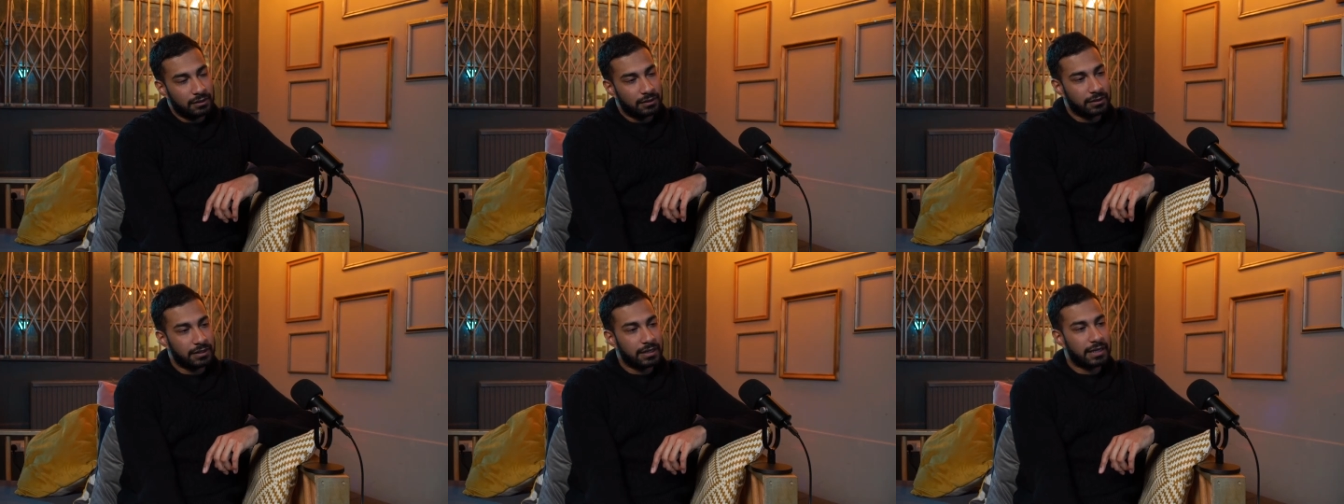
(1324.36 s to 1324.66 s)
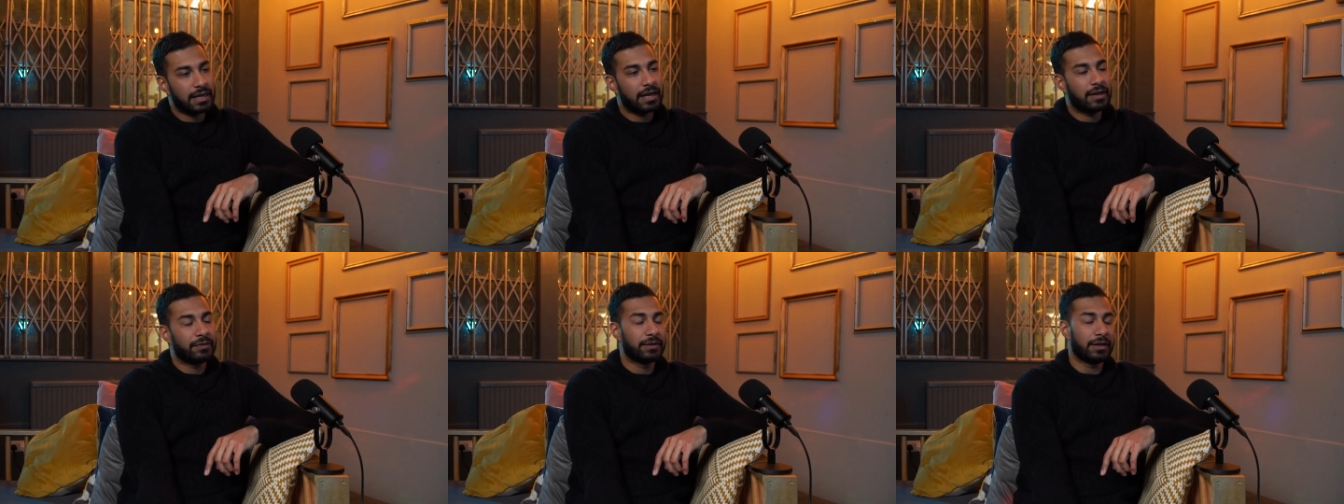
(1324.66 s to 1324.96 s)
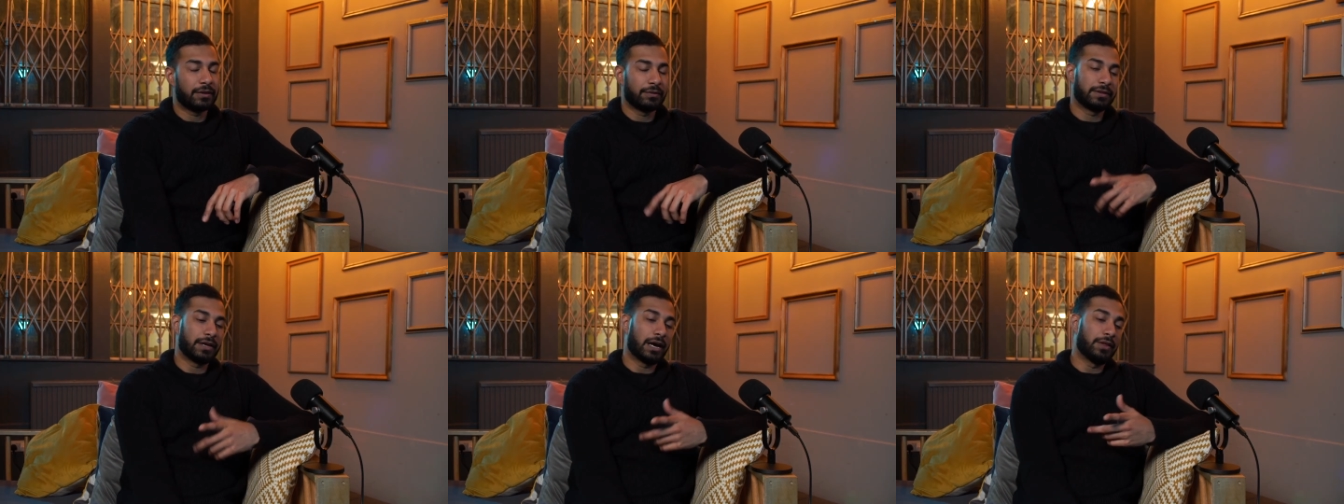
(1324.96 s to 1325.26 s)
Yeah, so,
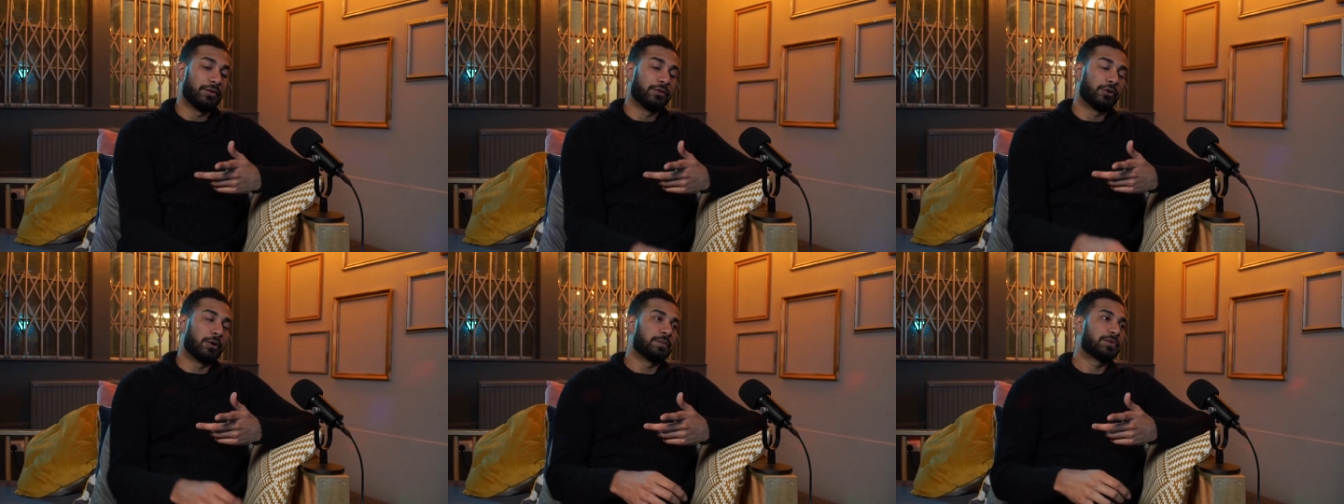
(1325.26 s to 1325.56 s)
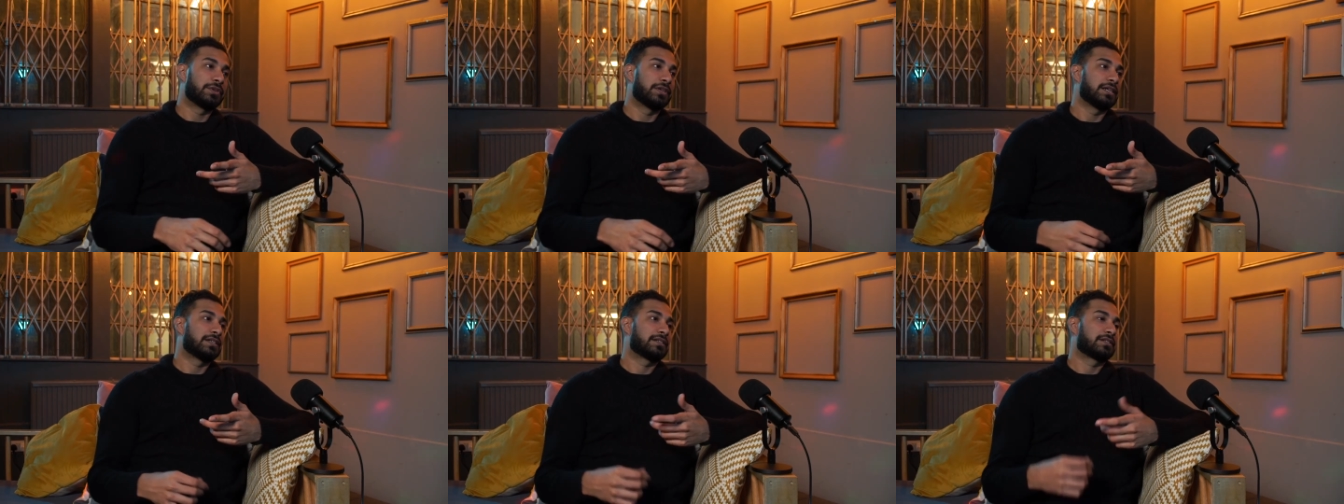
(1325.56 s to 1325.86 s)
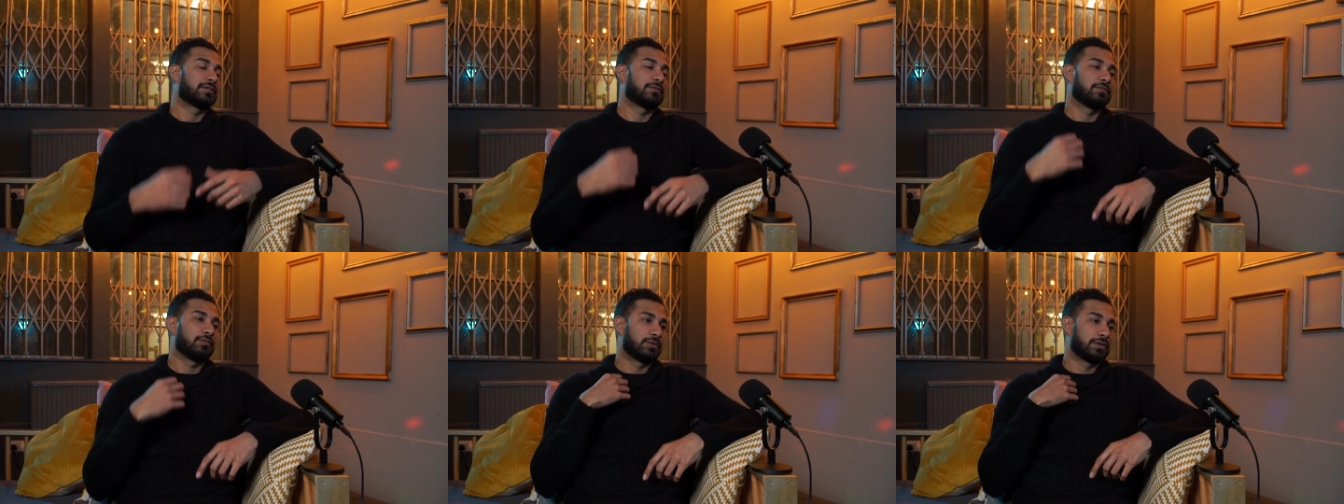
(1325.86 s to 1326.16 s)
the, the other option
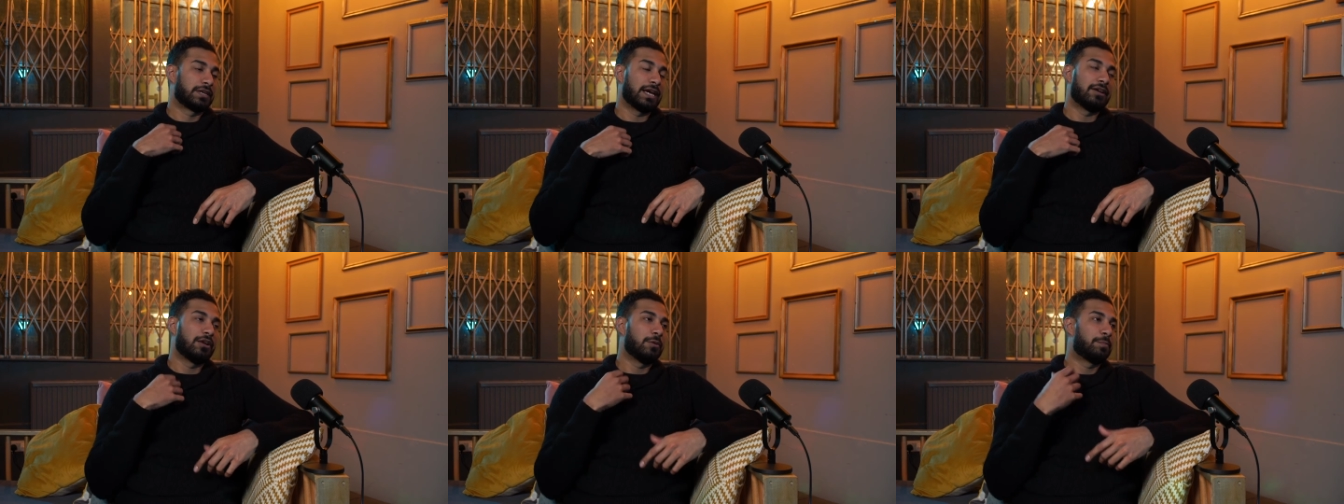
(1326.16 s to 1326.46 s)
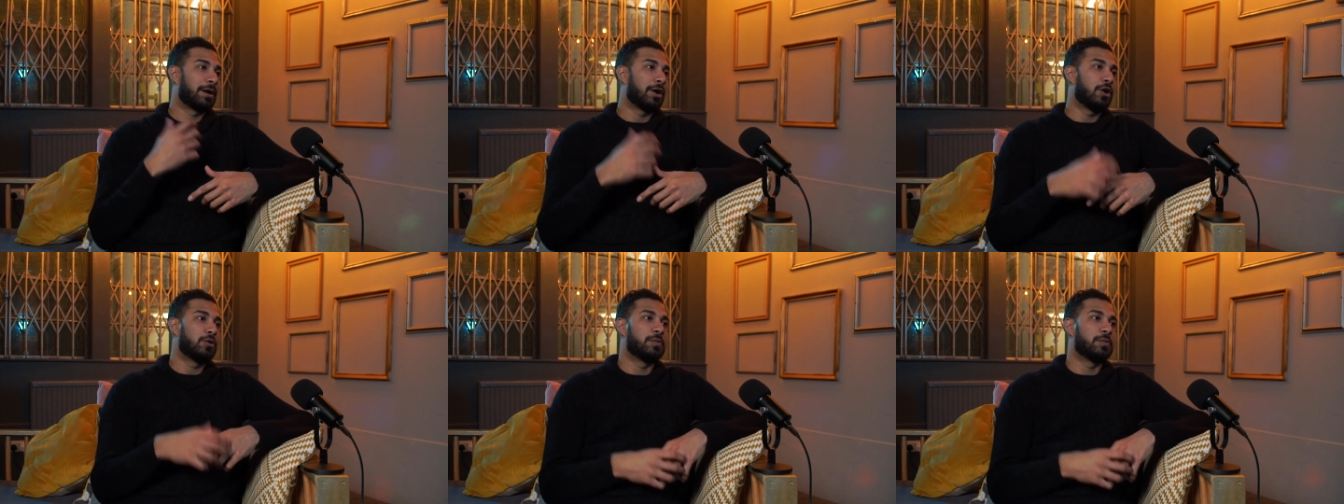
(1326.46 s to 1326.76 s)
is we get lapel